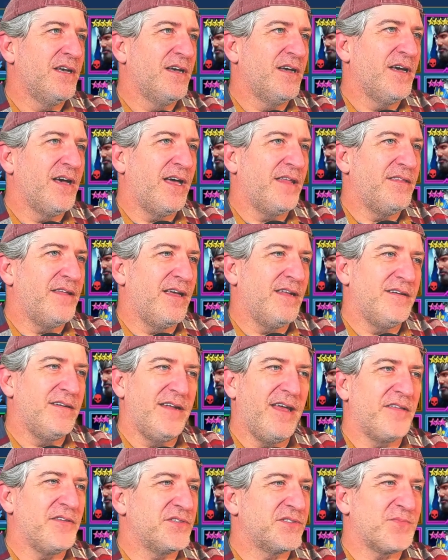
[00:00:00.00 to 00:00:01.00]
And then
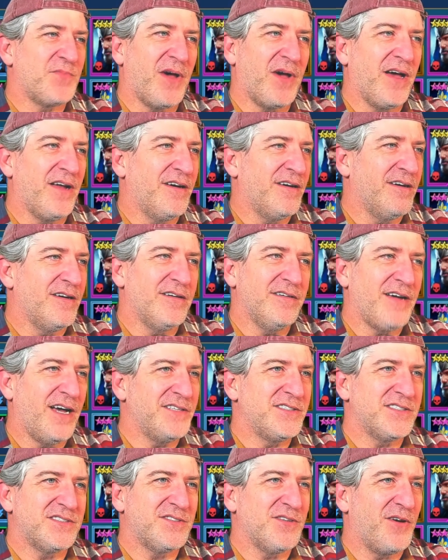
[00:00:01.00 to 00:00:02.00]
Nether Spider, I
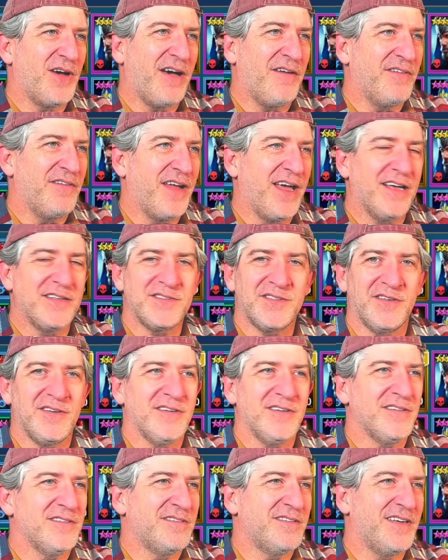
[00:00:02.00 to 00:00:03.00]
just don't have an answer.
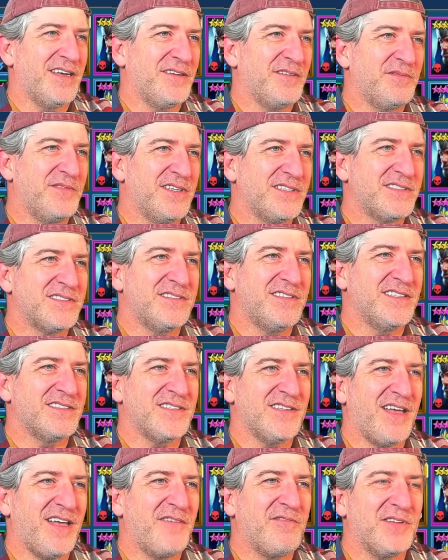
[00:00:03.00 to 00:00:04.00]
This
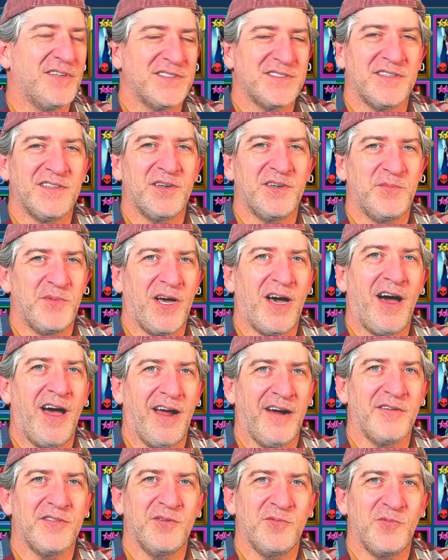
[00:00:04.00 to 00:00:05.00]
level is a little bit
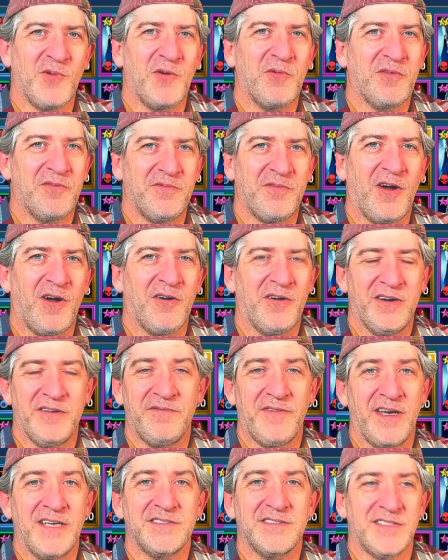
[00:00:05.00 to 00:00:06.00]
higher than what we've already
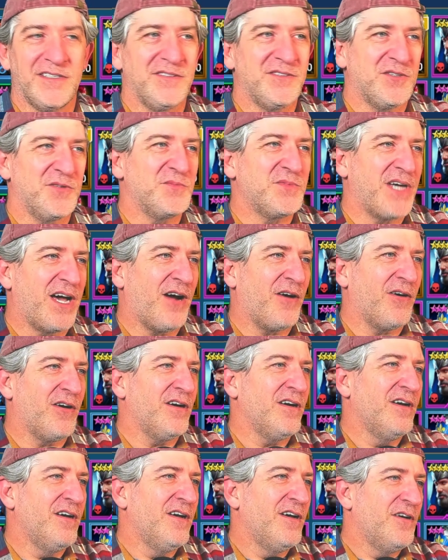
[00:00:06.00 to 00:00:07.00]
faced in Doom Tower
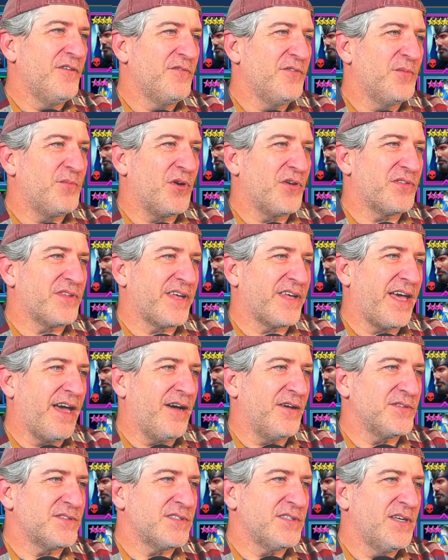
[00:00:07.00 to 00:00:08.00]
for both
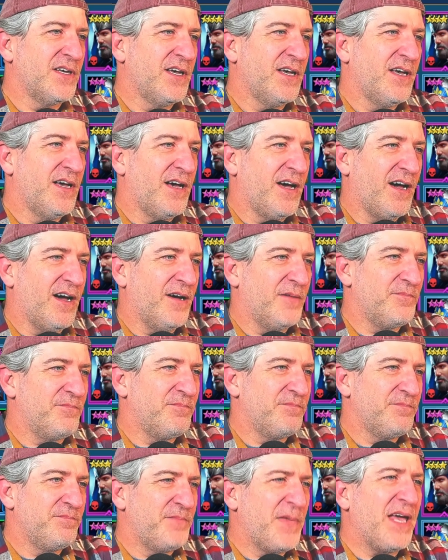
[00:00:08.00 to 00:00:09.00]
accounts.
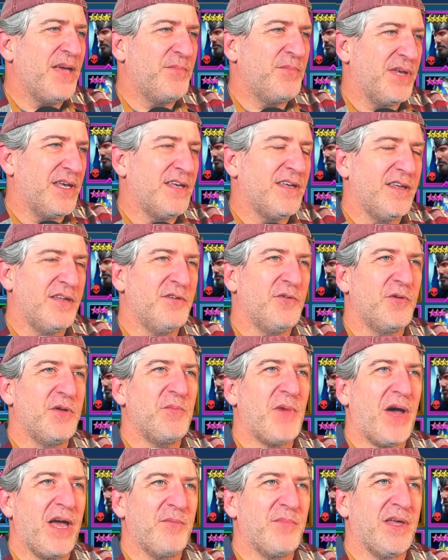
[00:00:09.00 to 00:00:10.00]
Maybe we
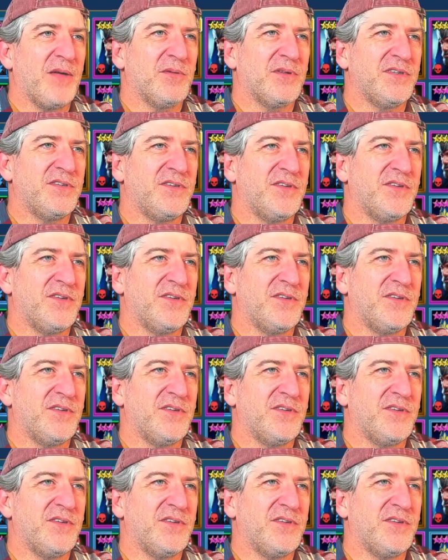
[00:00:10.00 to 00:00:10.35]
might be able to do